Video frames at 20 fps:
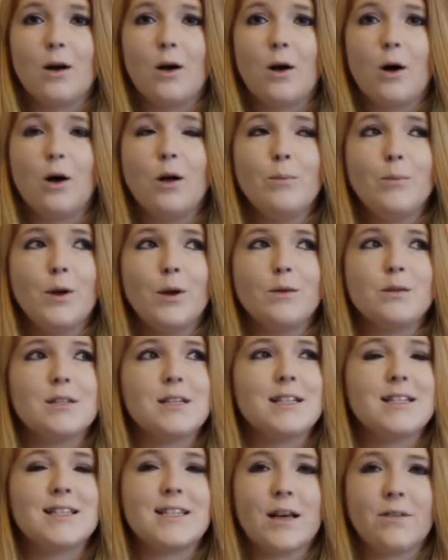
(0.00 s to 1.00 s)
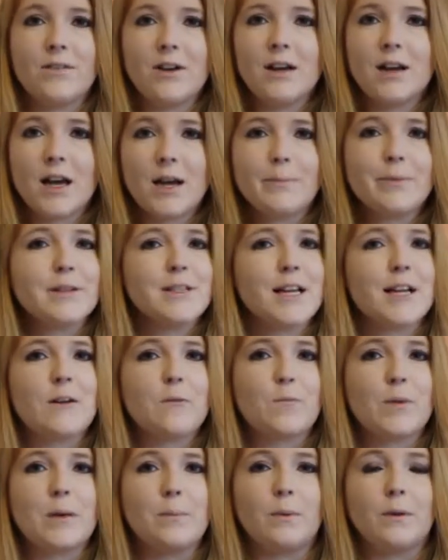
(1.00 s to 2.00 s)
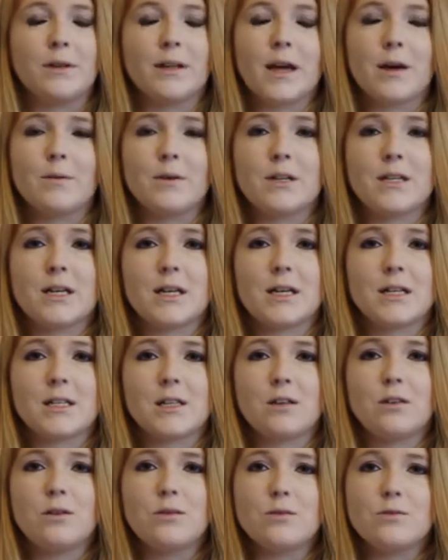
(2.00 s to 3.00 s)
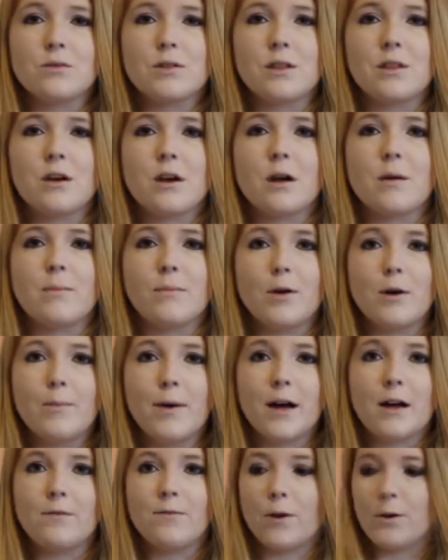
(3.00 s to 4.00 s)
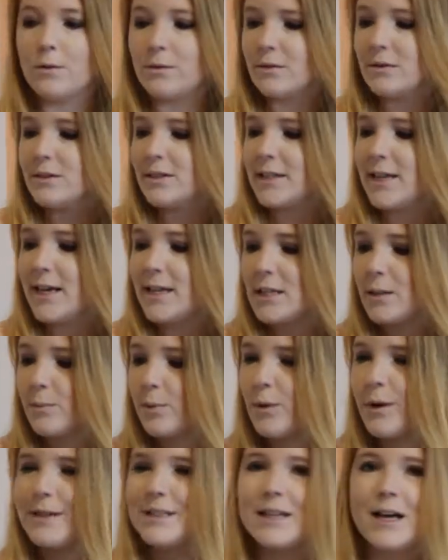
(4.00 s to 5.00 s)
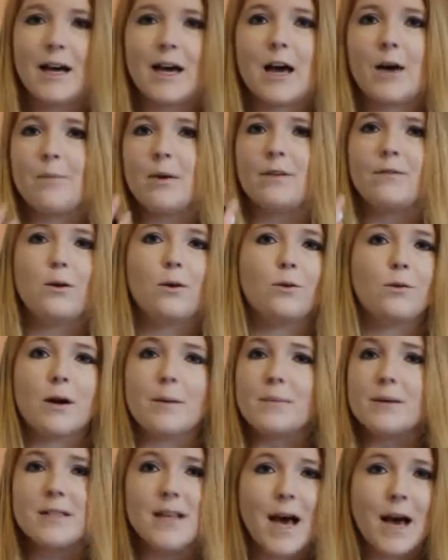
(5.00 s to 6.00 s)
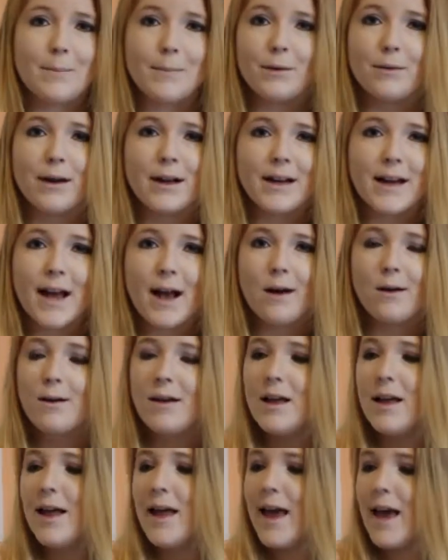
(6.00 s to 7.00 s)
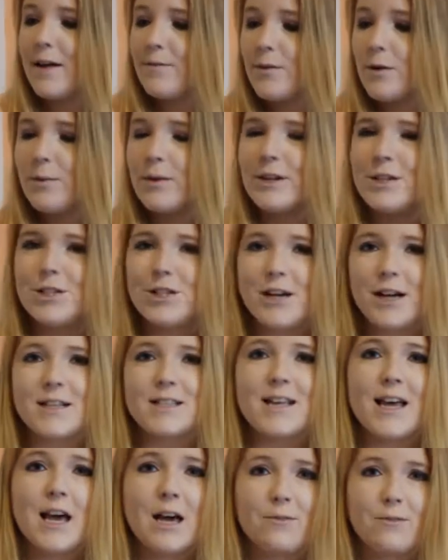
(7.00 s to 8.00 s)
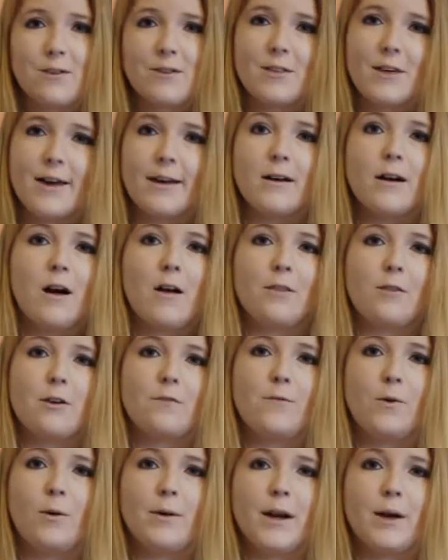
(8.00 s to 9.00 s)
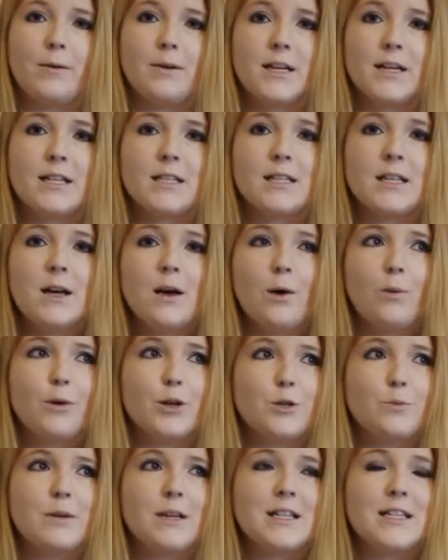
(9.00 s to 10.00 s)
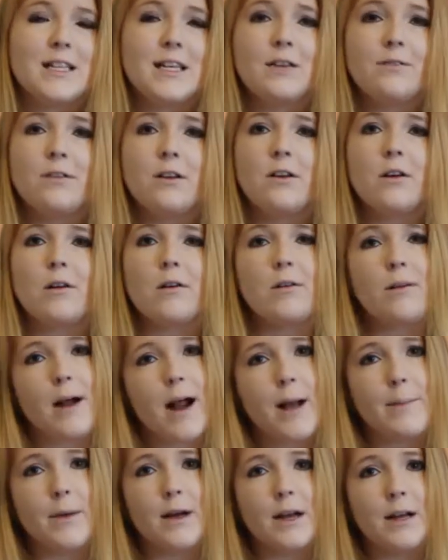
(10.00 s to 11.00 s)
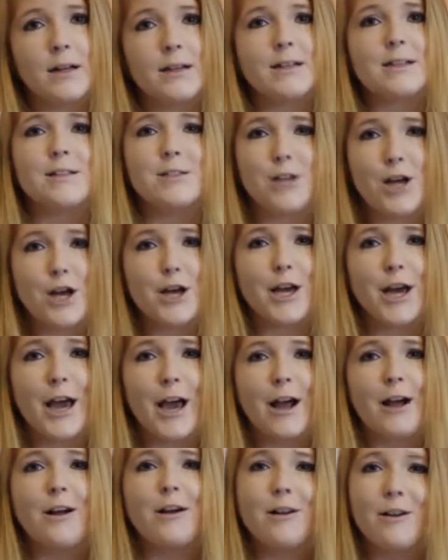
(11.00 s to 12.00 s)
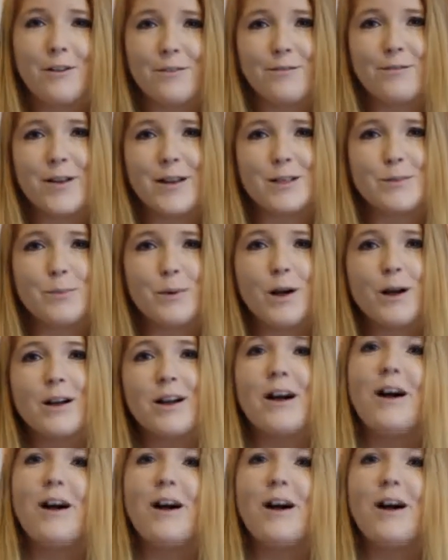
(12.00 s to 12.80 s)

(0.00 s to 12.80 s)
Almost 79% of people nowadays use their mobile phone. Case in point, I have my phone right beside me right now. Everyone checks everything on their phone nowadays, which means even your grandma is checking her Facebook